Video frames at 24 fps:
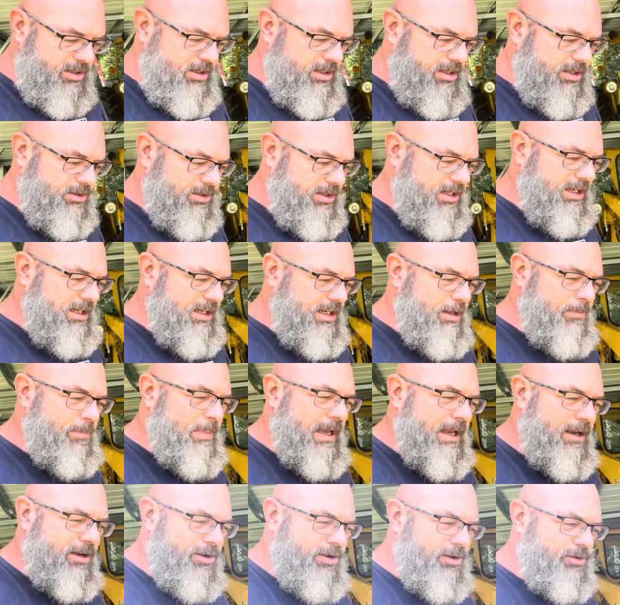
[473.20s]
that I need to get
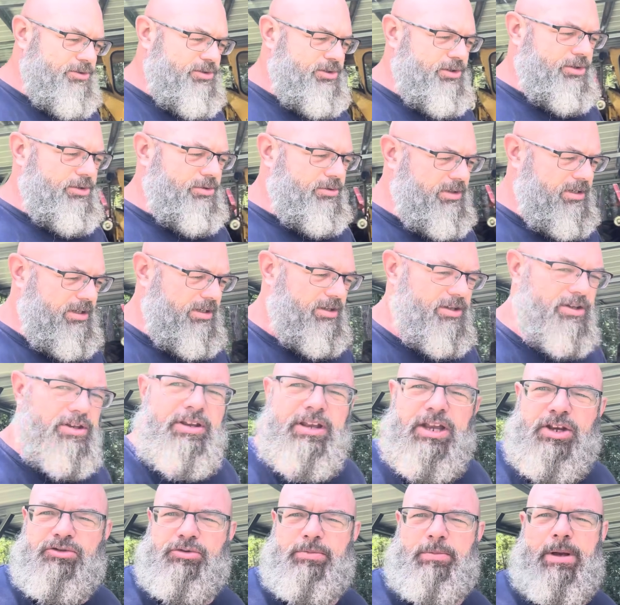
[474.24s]
back onto. You
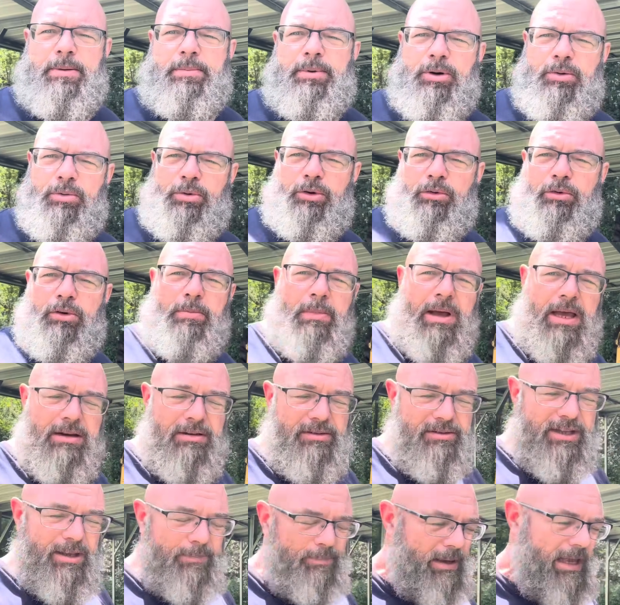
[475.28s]
guys remember we're
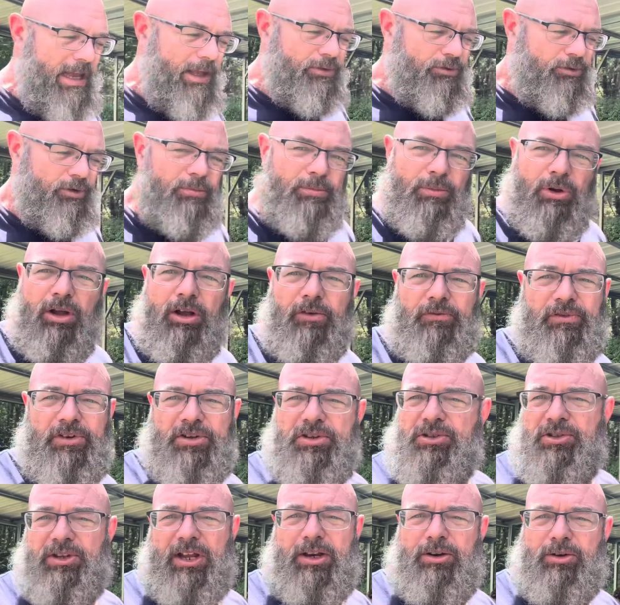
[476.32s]
remodeling that bathroom, office,
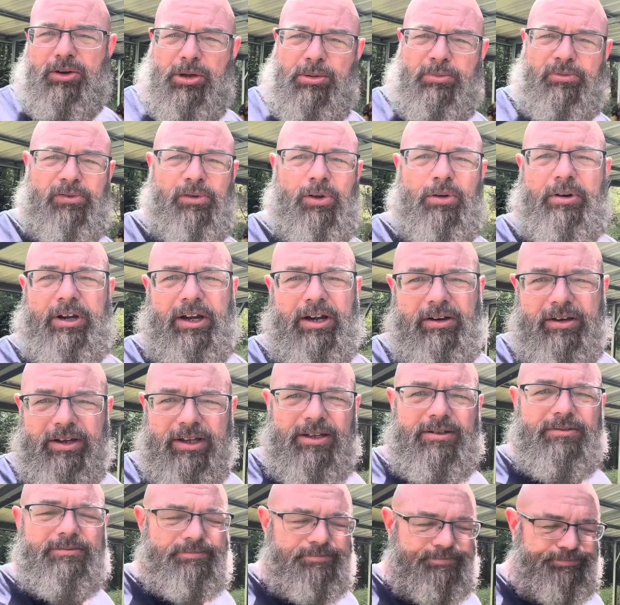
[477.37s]
dining room floor
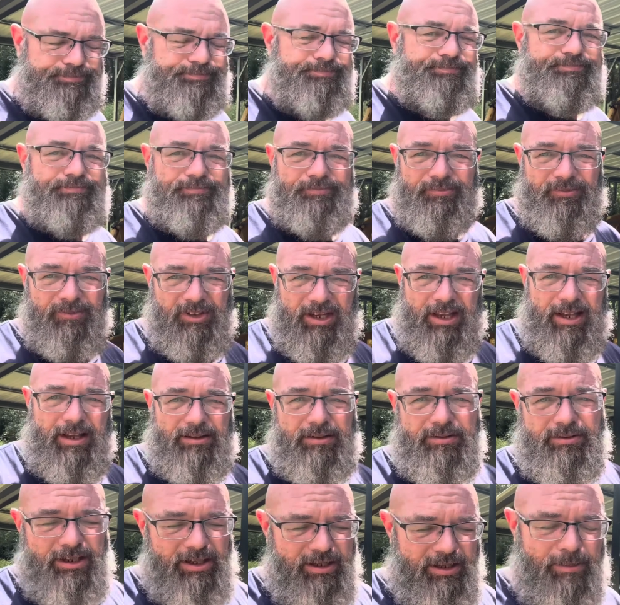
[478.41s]
area? Yeah,
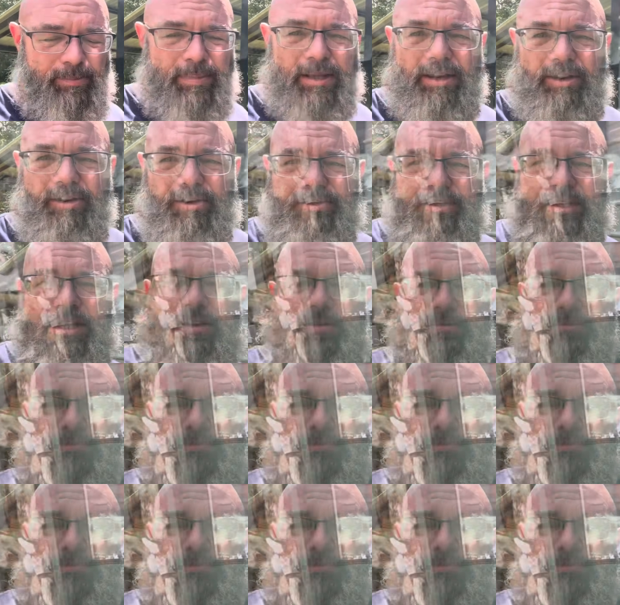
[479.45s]
got to get back on that.